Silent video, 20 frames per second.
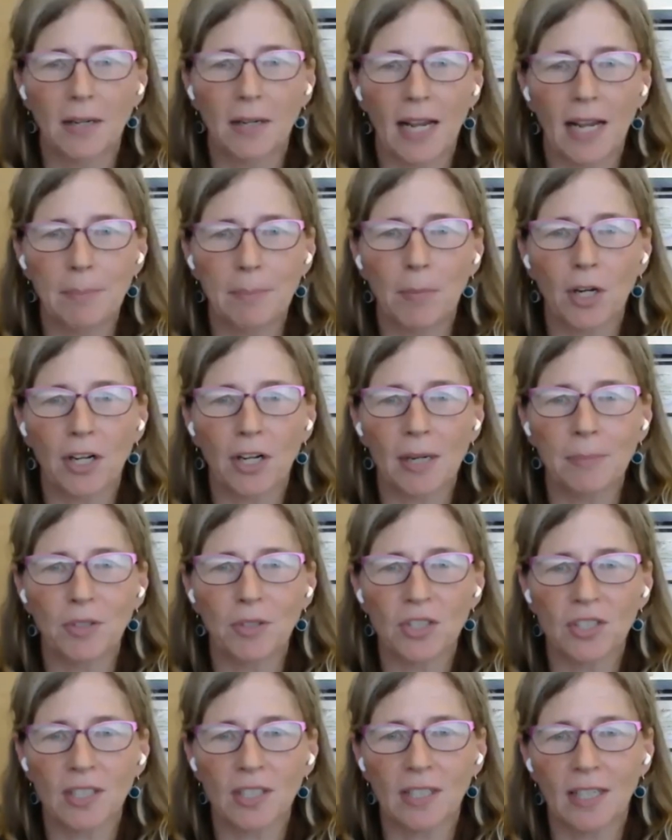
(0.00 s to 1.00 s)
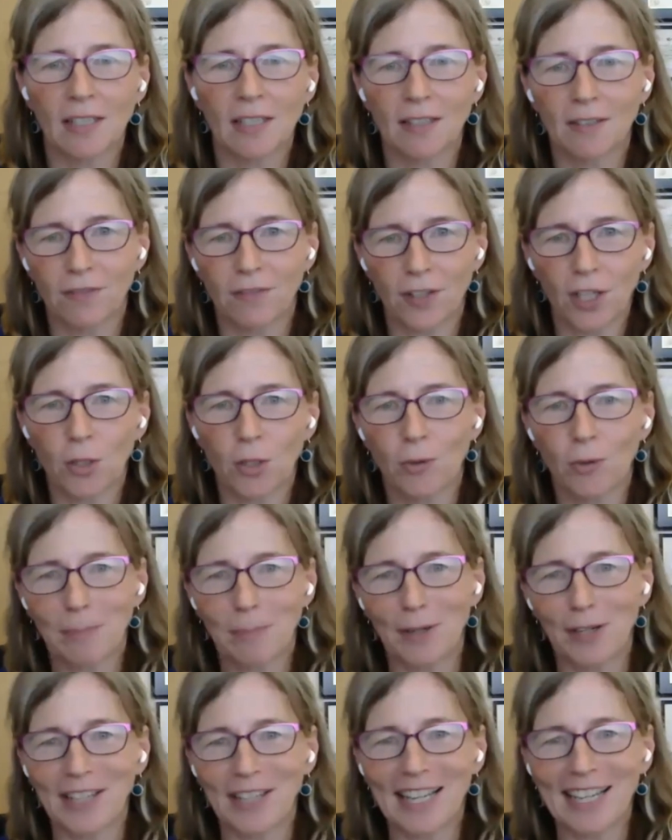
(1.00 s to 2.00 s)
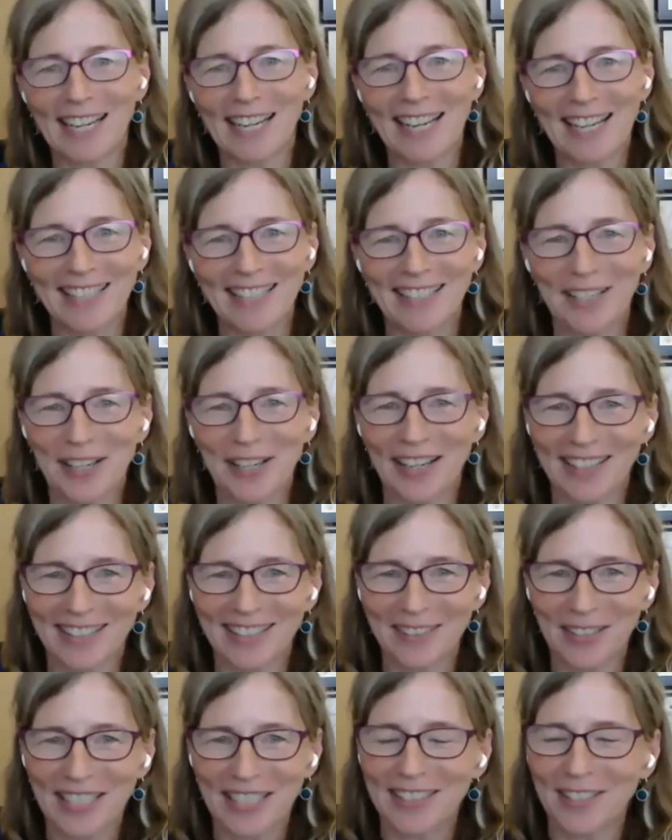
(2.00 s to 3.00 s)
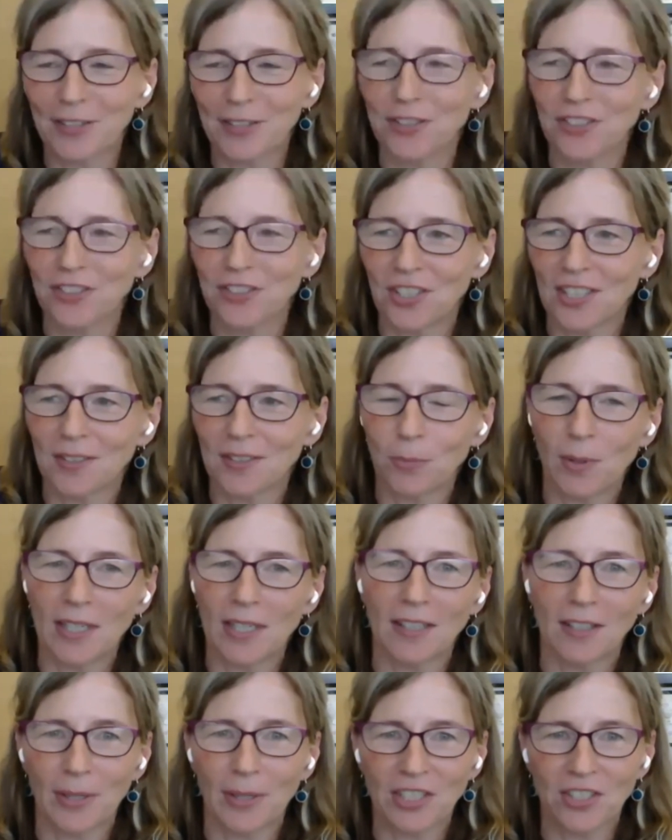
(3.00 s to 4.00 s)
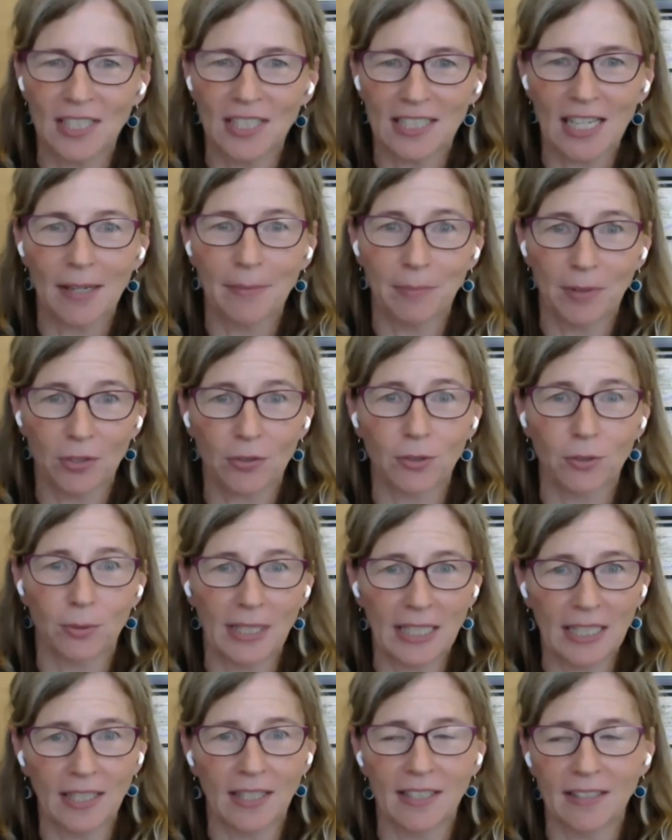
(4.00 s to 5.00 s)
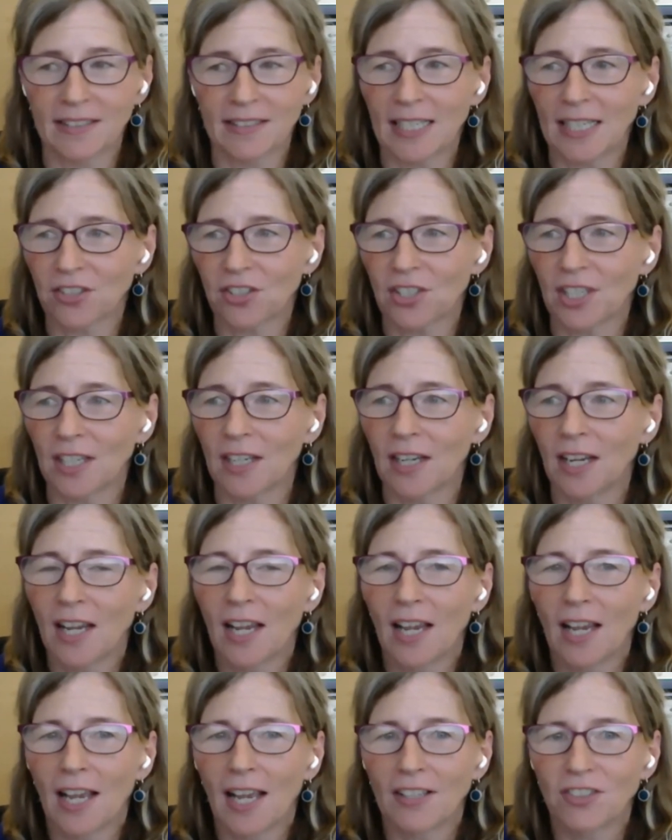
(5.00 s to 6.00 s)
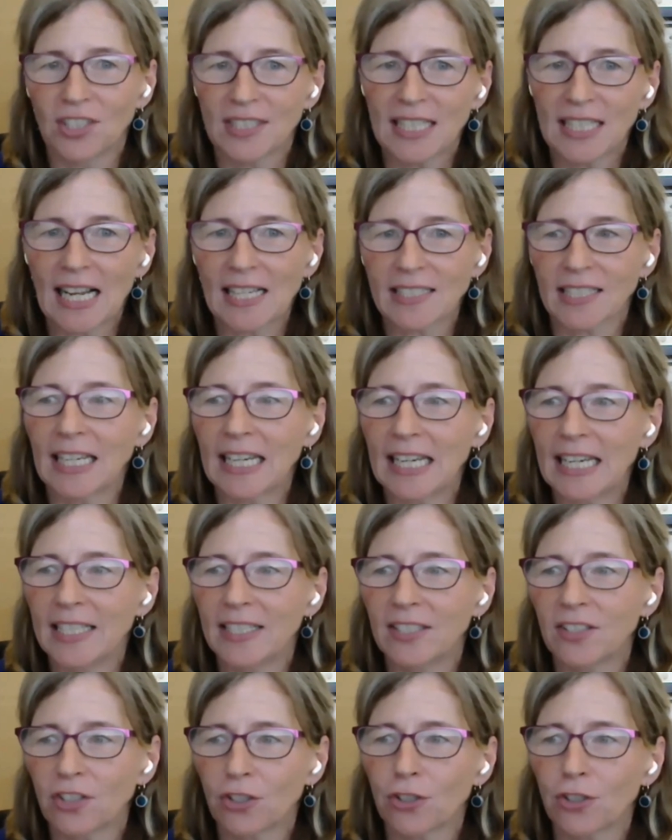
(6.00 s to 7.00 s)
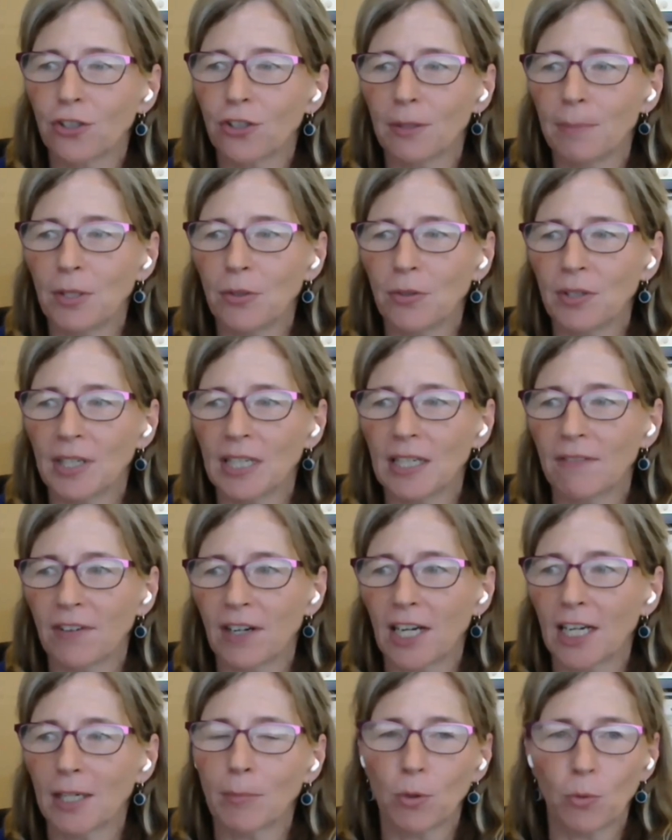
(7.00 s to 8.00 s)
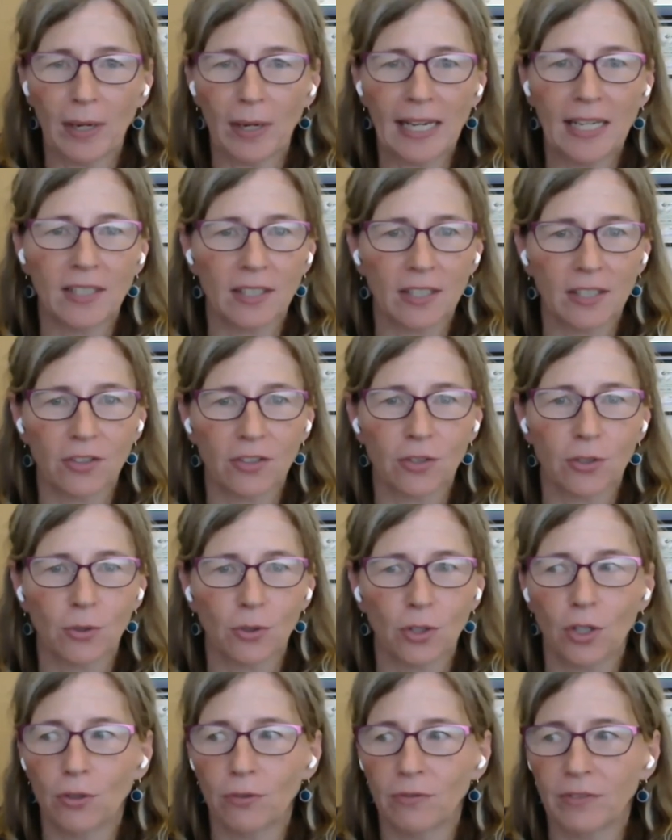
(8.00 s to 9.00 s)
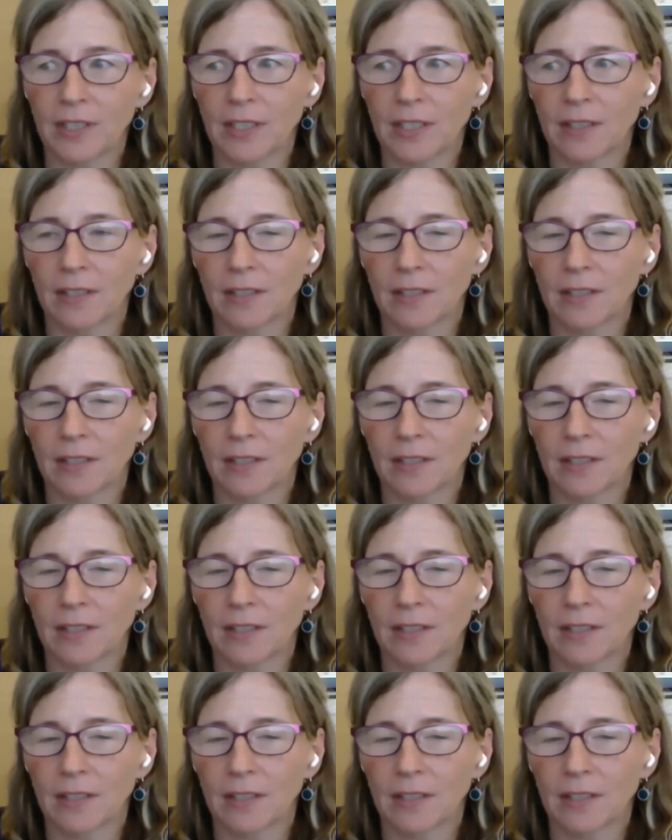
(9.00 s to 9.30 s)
And Mark, I'm just going to follow up on that again, because there's just one question that's come through in this session, just asking, is herd immunity a viable way to control COVID?